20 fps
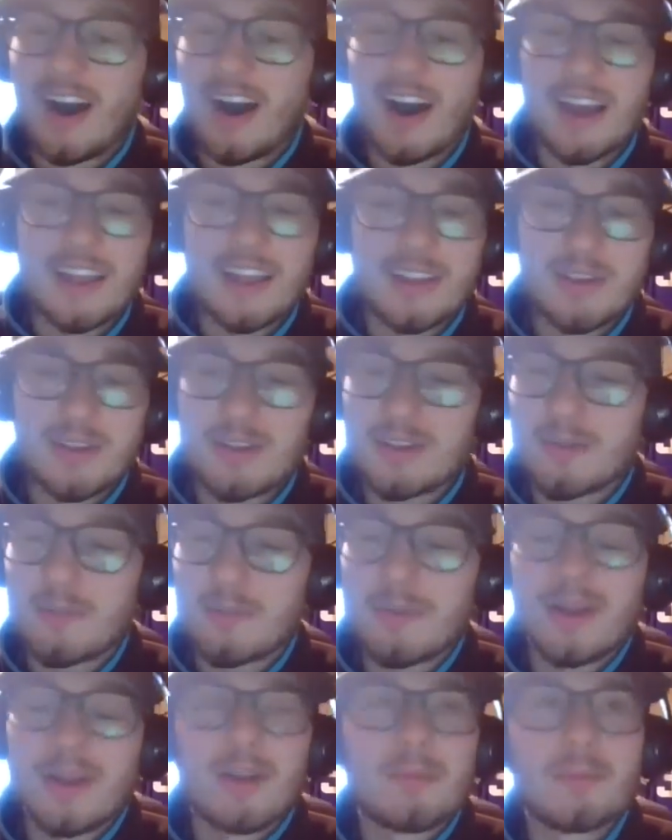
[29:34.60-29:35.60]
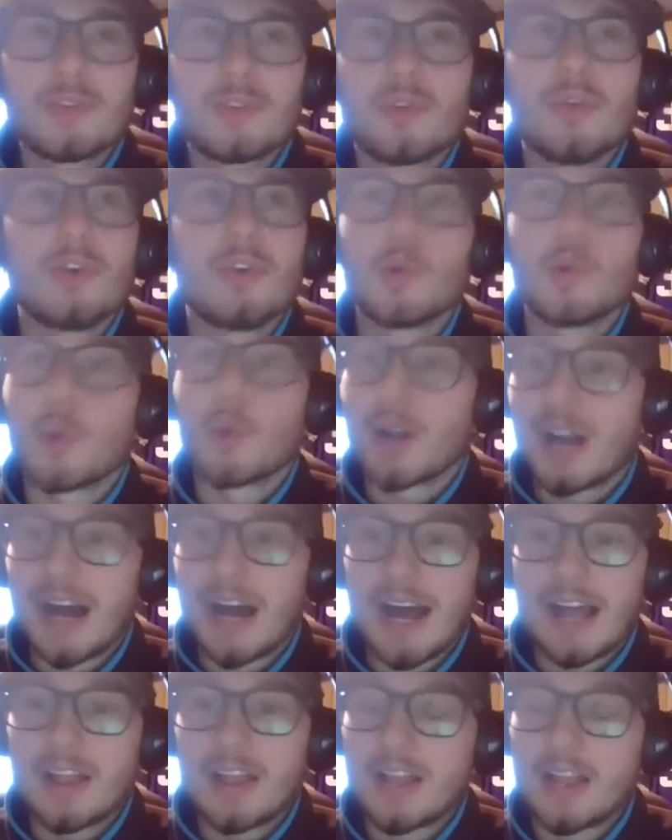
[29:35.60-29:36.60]
You compare him to a newer
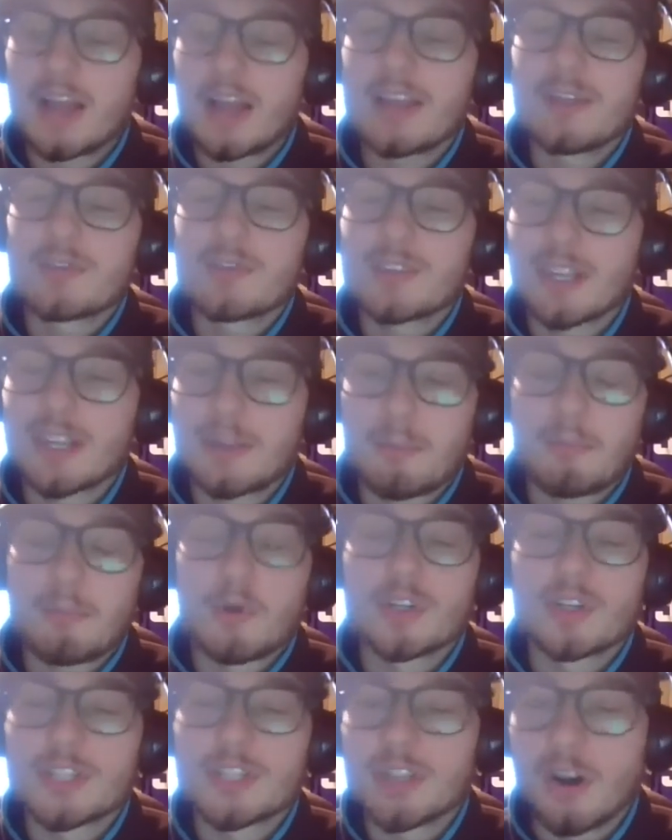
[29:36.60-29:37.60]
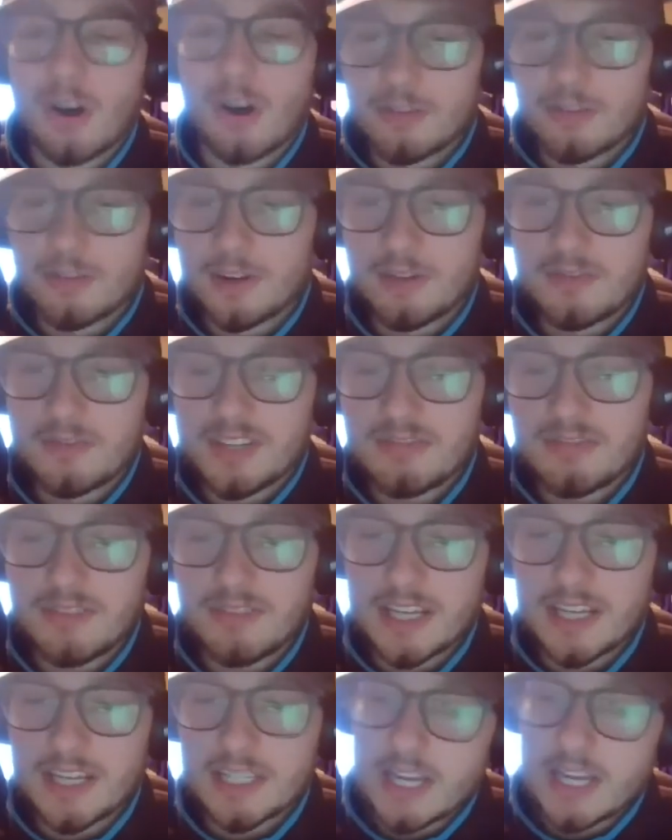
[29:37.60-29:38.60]
guy, like he was like the Percy Harvin of
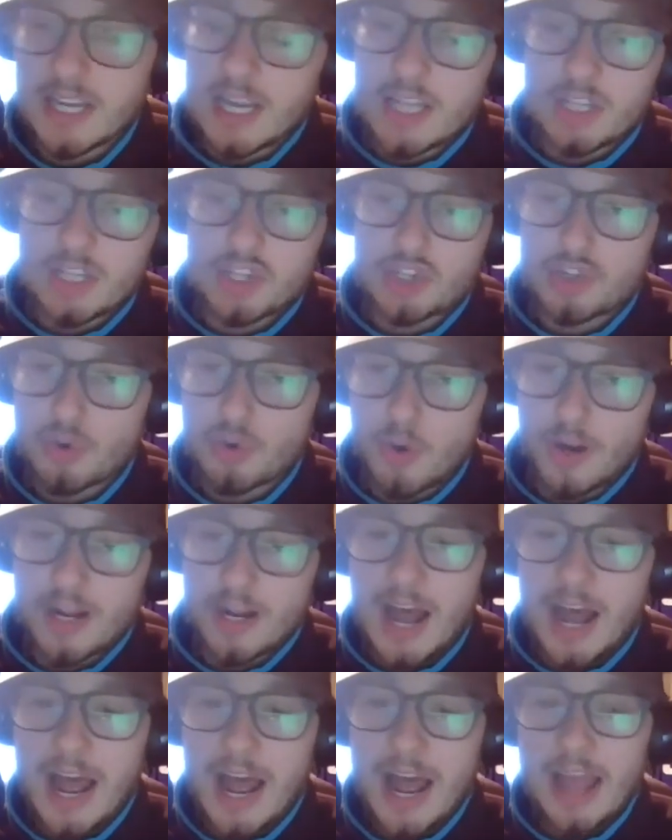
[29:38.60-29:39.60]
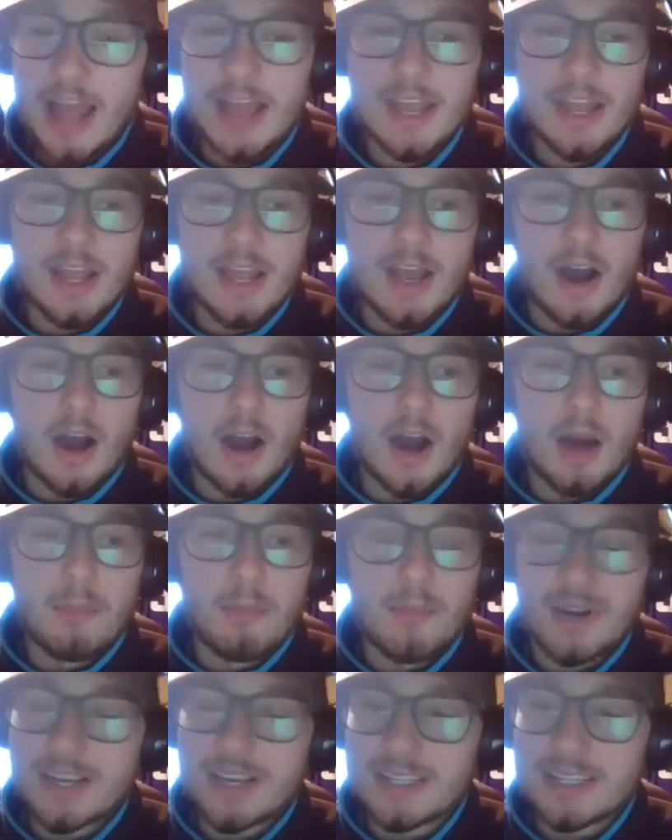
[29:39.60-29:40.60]
defense. This short guy,
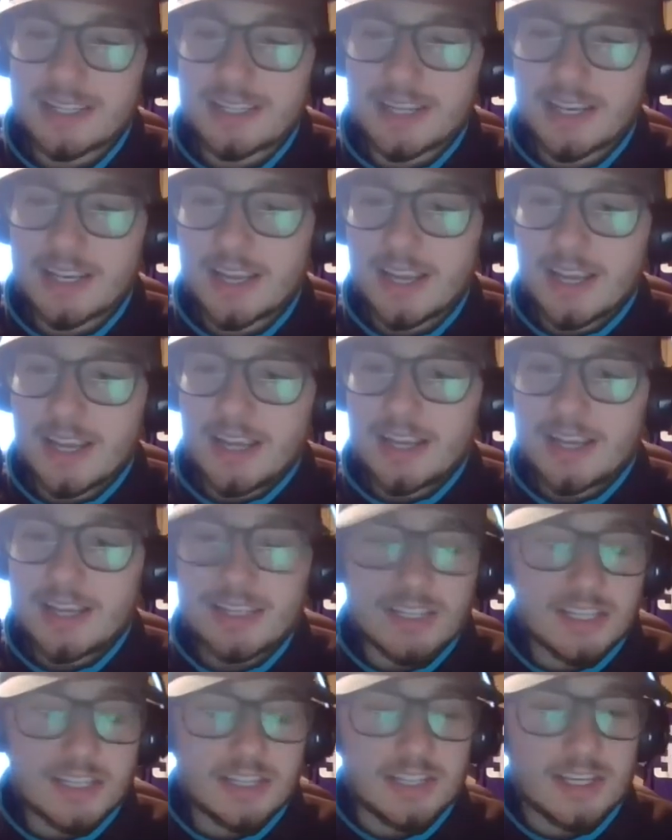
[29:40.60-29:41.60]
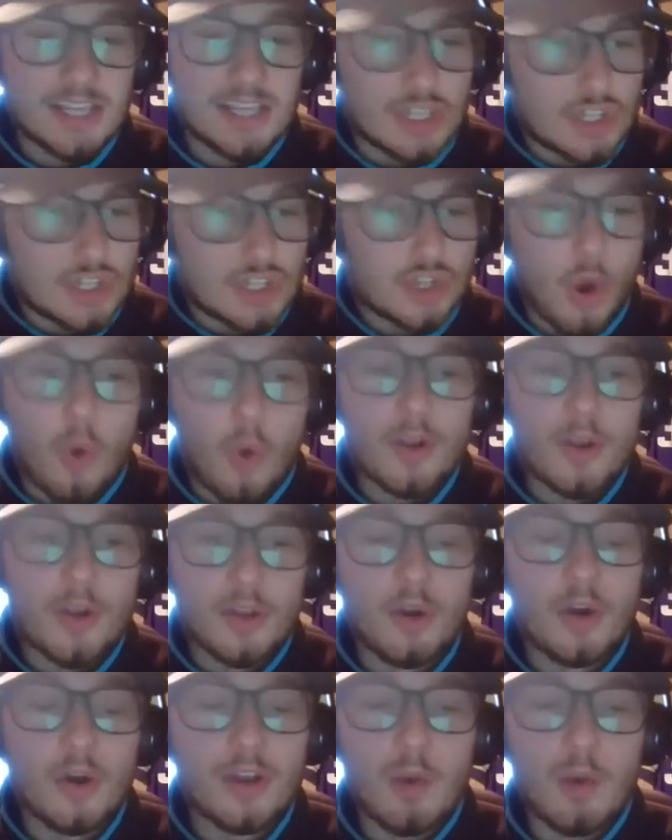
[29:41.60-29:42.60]
but he's so
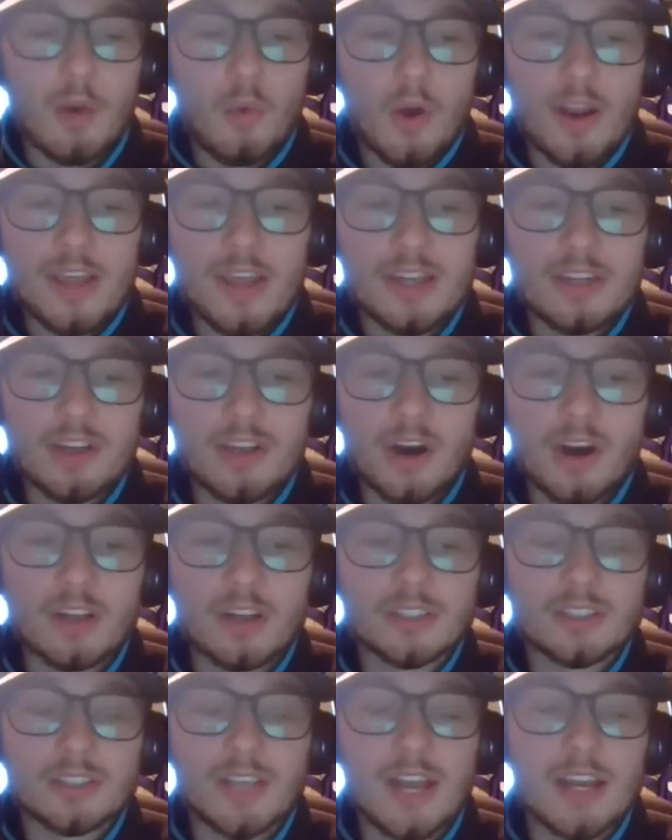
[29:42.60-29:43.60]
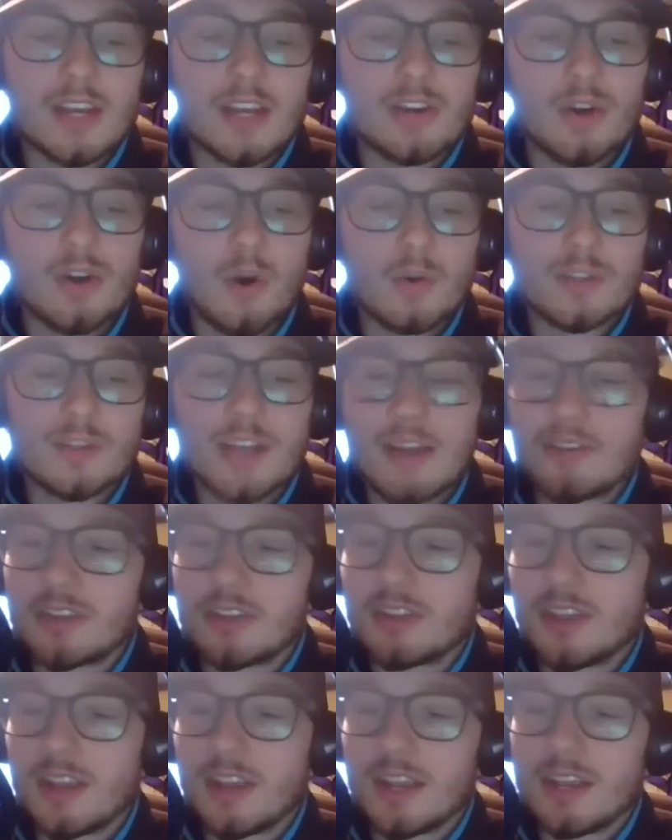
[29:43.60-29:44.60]
good at what he does, and he knows
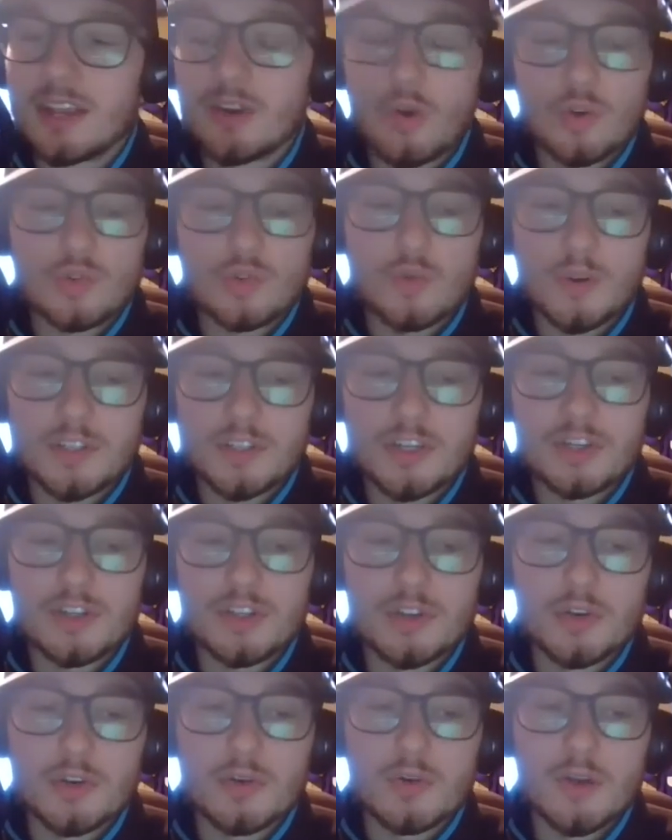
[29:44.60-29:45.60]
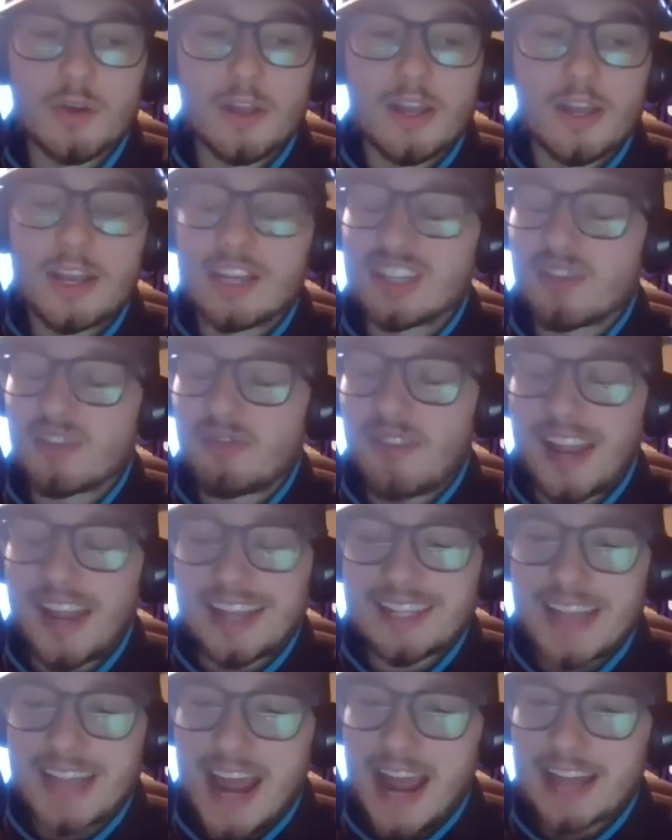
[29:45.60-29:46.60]
everything. He knows what to do. He's a
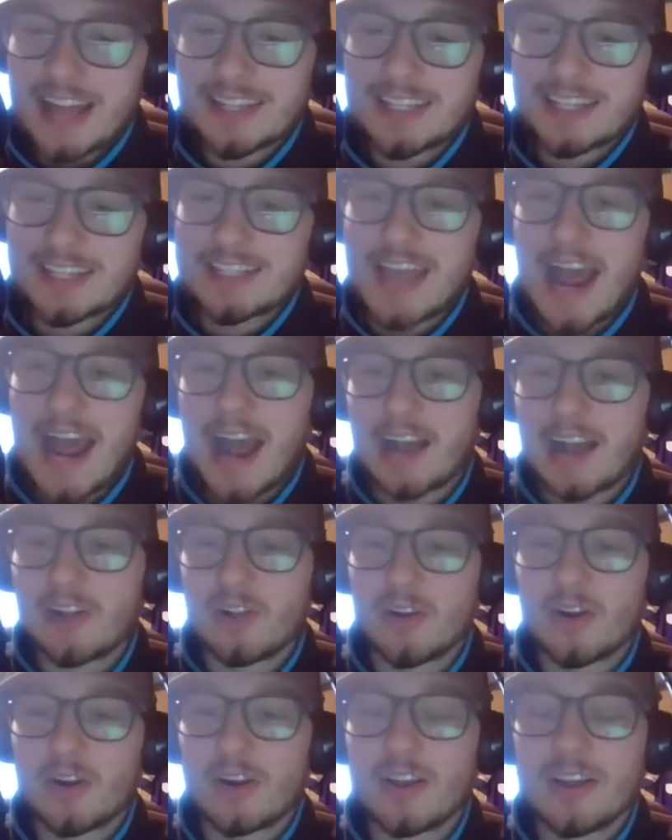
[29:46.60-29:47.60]
fantastic tackler.